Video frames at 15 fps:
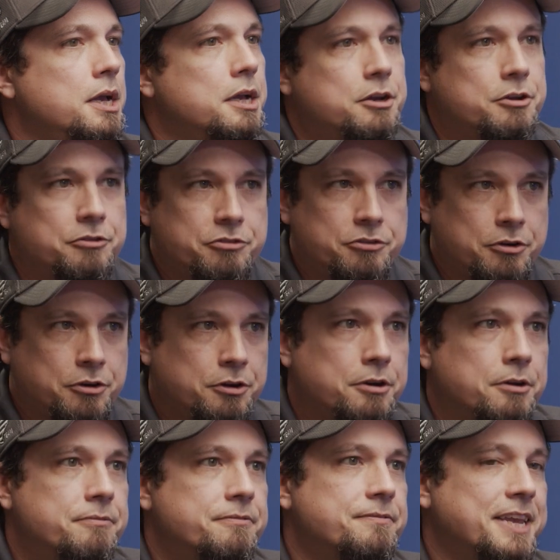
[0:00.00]

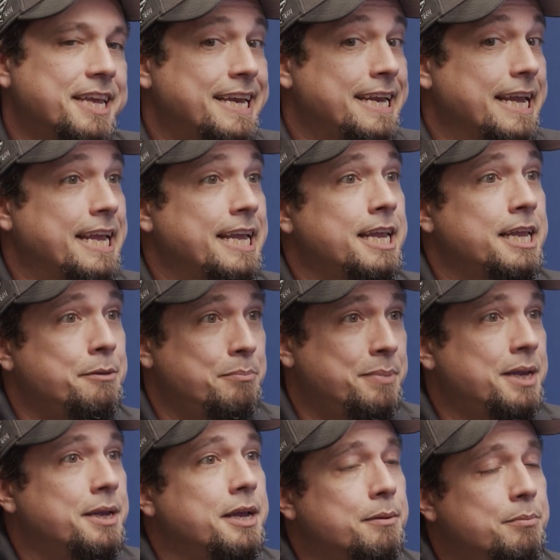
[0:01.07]
concern of getting in,
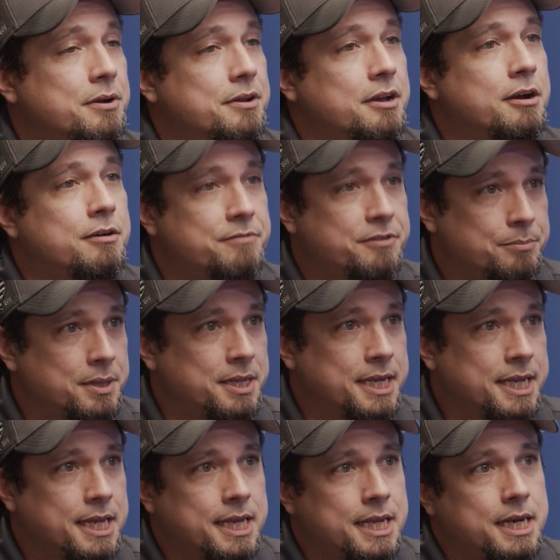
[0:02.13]
being able to comfortably
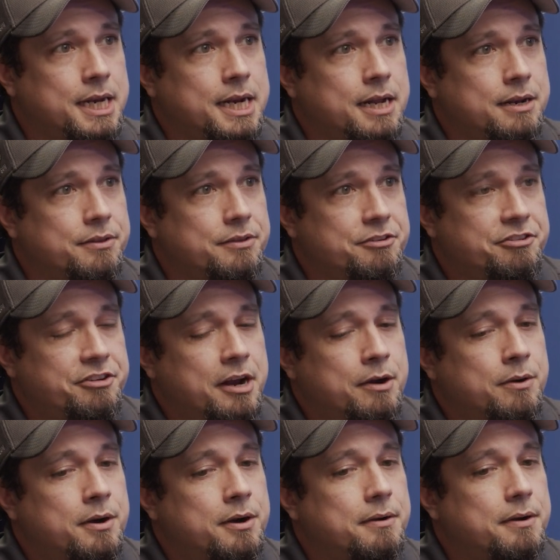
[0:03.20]
get in and out of the
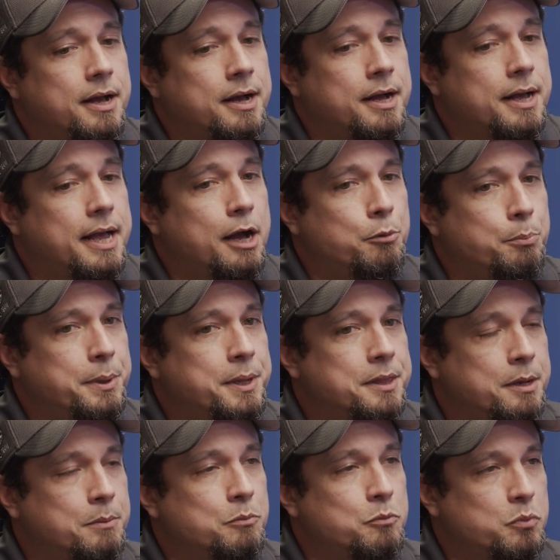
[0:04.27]
shower, helping
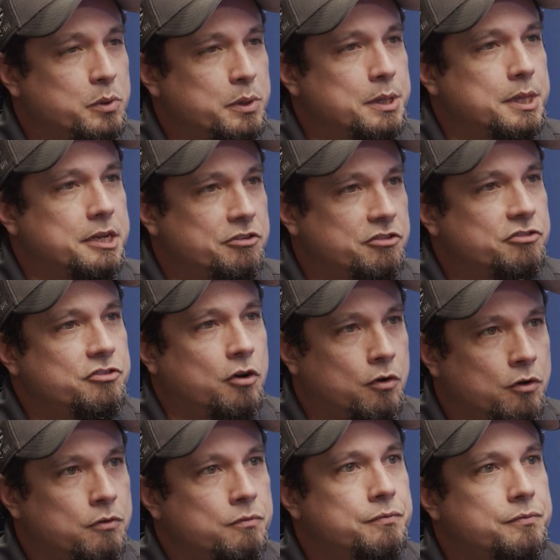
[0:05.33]
them really
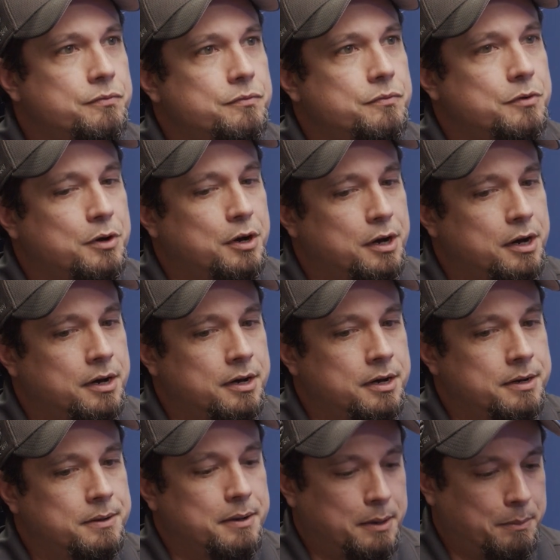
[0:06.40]
solve
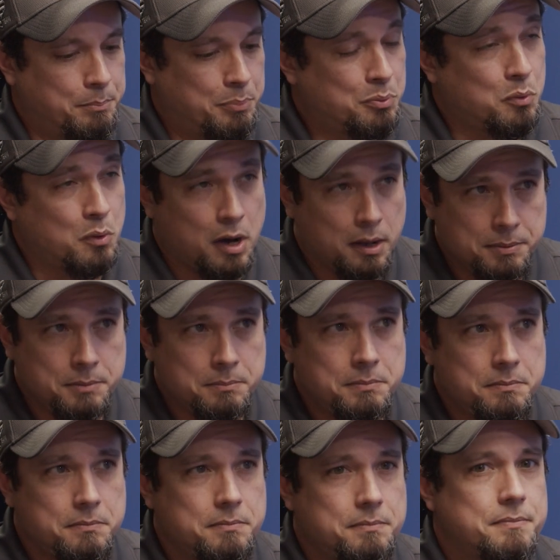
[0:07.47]
a problem,
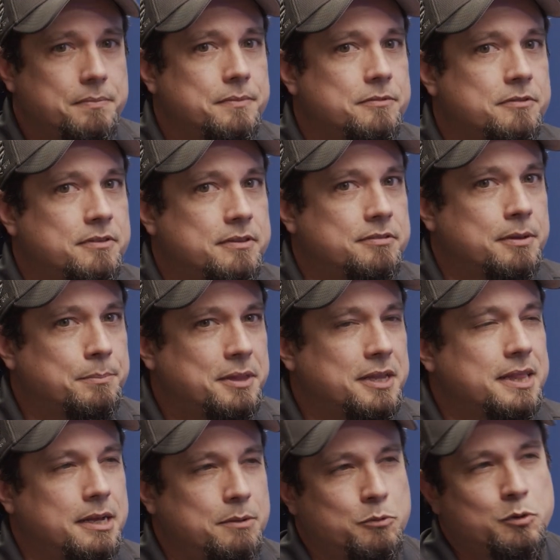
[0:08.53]

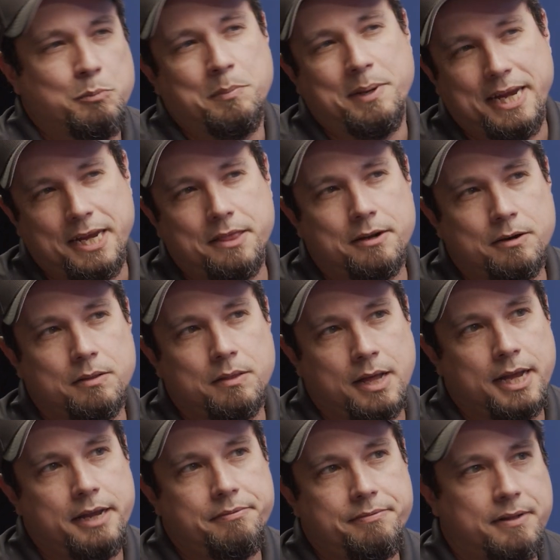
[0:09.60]
something that would make their
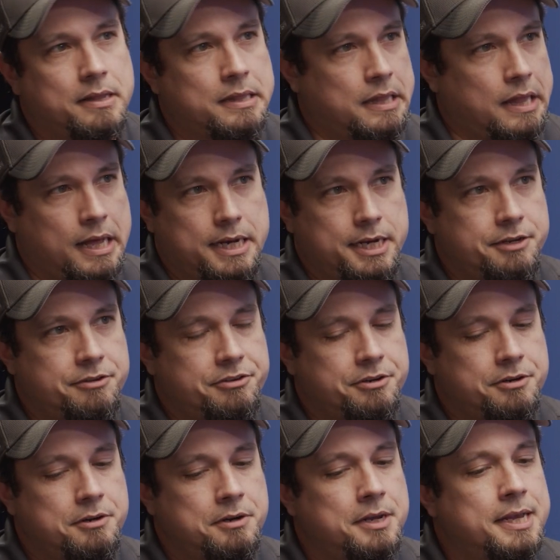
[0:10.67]
life a lot
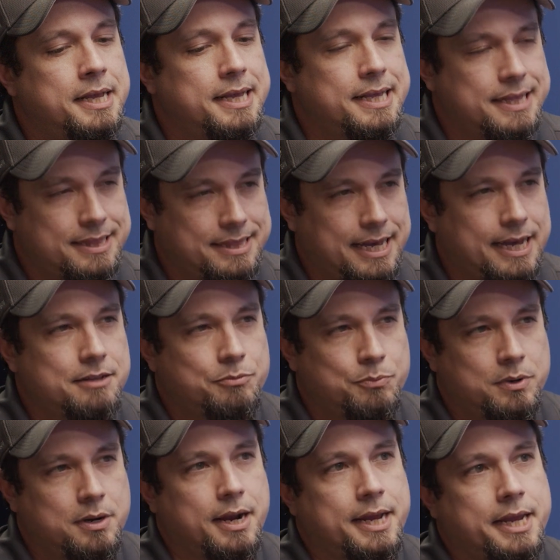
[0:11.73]
easier. That's
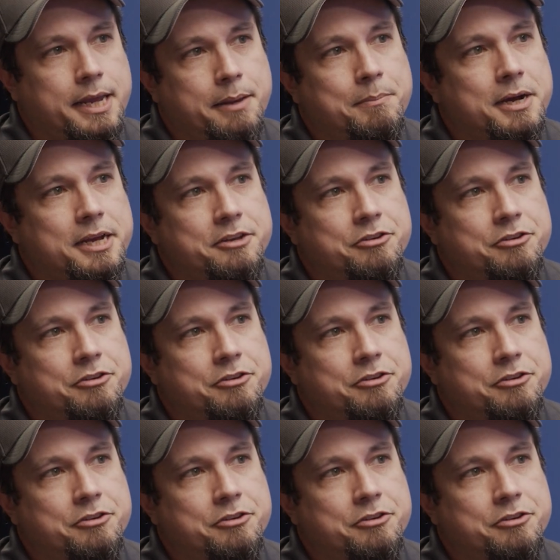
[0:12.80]
where I get my